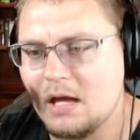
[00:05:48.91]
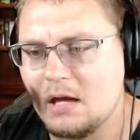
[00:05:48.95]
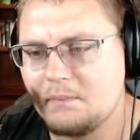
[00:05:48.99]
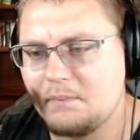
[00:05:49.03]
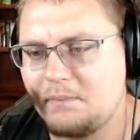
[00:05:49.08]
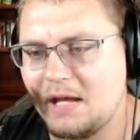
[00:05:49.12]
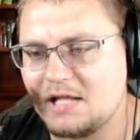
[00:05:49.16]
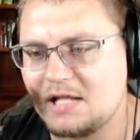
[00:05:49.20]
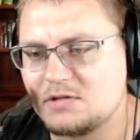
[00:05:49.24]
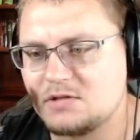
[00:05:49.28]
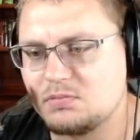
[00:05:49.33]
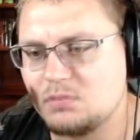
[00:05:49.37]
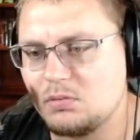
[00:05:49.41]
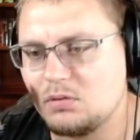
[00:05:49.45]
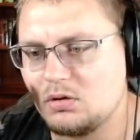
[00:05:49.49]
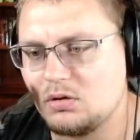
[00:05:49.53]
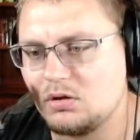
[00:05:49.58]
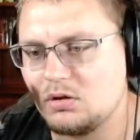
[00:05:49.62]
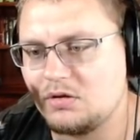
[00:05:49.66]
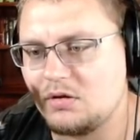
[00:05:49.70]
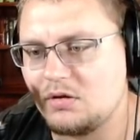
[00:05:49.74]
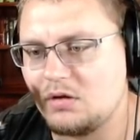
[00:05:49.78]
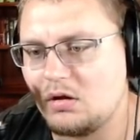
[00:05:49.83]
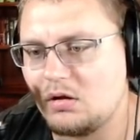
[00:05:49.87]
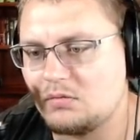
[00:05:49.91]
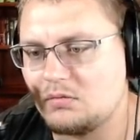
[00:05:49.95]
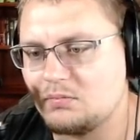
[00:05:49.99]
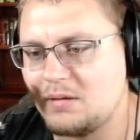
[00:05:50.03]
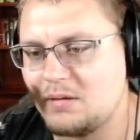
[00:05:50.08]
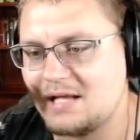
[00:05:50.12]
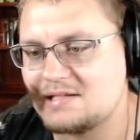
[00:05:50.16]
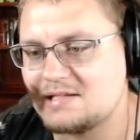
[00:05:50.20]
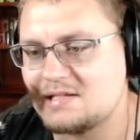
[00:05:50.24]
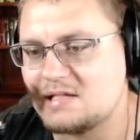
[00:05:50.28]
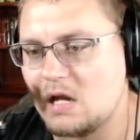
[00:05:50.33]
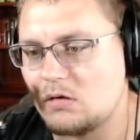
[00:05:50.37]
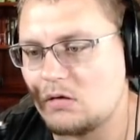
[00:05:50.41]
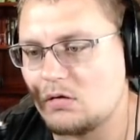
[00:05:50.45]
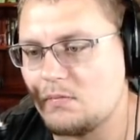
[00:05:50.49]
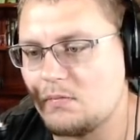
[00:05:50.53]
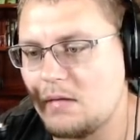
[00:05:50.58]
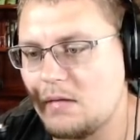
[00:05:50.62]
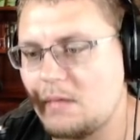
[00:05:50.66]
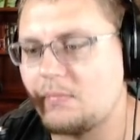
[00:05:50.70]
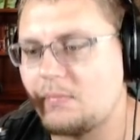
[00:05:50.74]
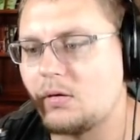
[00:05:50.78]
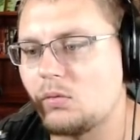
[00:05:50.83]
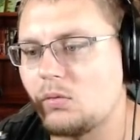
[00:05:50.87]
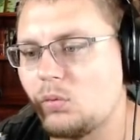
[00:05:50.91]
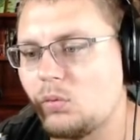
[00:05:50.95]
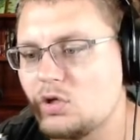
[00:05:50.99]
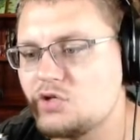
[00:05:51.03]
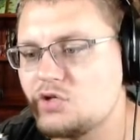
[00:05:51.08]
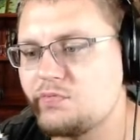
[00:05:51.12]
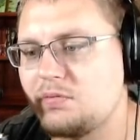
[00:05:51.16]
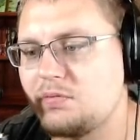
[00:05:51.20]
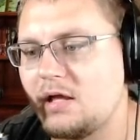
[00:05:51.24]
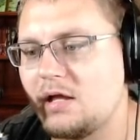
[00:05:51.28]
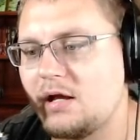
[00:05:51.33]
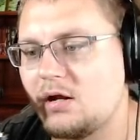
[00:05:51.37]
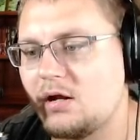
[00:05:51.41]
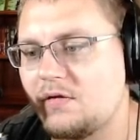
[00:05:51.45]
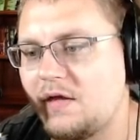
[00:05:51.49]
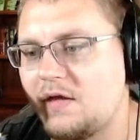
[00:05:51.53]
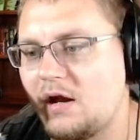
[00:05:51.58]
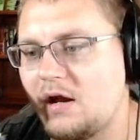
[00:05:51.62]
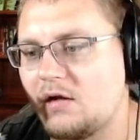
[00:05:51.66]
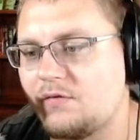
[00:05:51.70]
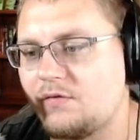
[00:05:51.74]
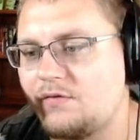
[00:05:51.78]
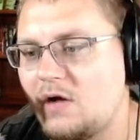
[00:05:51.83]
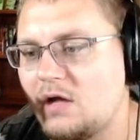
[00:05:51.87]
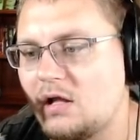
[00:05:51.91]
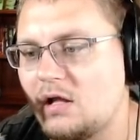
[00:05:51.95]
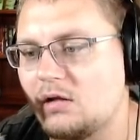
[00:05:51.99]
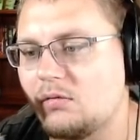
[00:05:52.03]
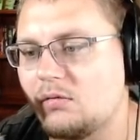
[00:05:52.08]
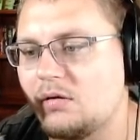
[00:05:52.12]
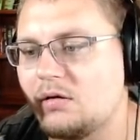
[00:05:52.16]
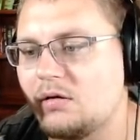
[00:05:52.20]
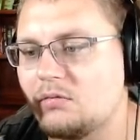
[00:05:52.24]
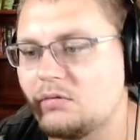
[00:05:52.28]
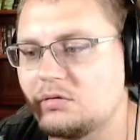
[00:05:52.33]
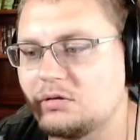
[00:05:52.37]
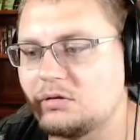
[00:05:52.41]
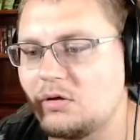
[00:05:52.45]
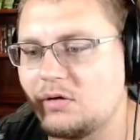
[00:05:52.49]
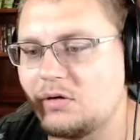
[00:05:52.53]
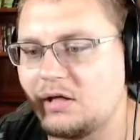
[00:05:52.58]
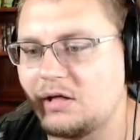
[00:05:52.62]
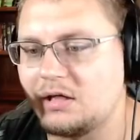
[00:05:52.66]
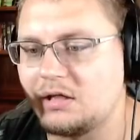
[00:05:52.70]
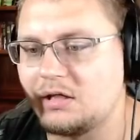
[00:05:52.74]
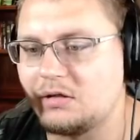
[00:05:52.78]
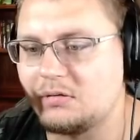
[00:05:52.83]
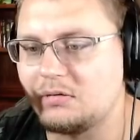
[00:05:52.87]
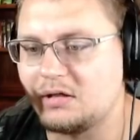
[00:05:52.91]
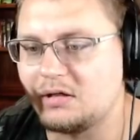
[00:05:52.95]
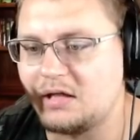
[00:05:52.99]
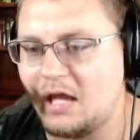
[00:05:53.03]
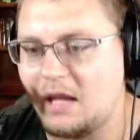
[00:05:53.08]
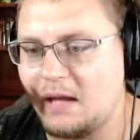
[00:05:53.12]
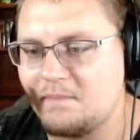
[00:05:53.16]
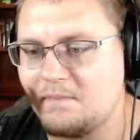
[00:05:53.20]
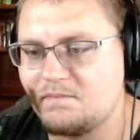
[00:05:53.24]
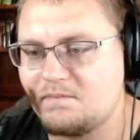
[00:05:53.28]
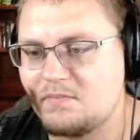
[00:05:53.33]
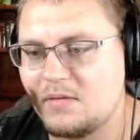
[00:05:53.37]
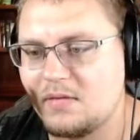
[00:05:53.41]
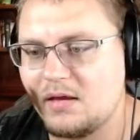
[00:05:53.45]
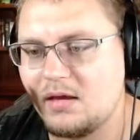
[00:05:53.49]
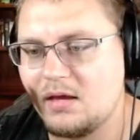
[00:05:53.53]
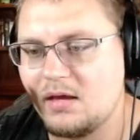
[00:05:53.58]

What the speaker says: Pets now remember which player they are following when loading into a game.